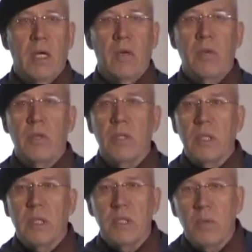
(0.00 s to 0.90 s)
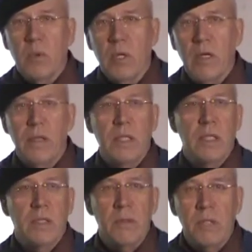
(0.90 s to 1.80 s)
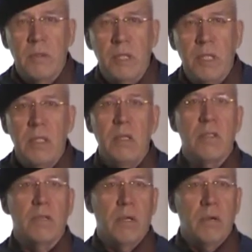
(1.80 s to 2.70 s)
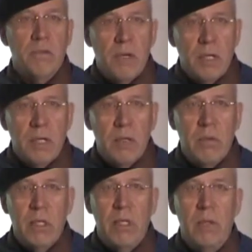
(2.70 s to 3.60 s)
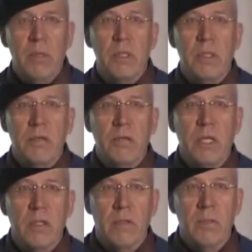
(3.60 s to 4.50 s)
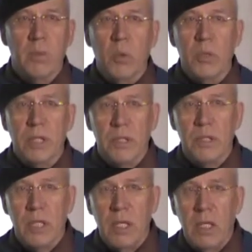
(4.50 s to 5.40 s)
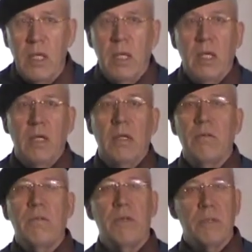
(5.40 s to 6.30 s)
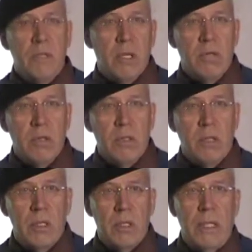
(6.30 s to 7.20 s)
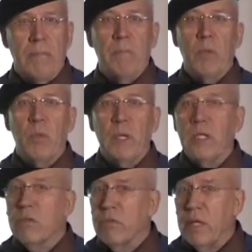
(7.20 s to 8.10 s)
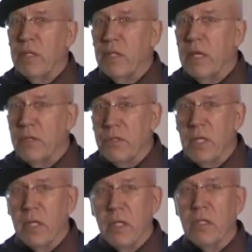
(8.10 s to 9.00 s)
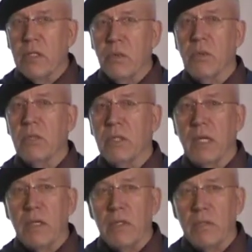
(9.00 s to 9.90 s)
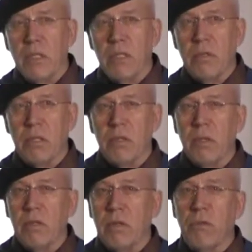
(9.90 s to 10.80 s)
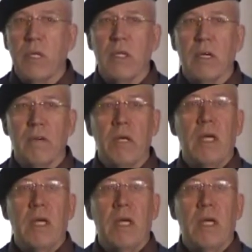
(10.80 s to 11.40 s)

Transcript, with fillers: We wanted to get small area data in Sweden to try and find out whether there was an effect of the Baltic Sea. They refused to give it to us. We went to, to Helsinki to talk to the cancer registry to ask if we could have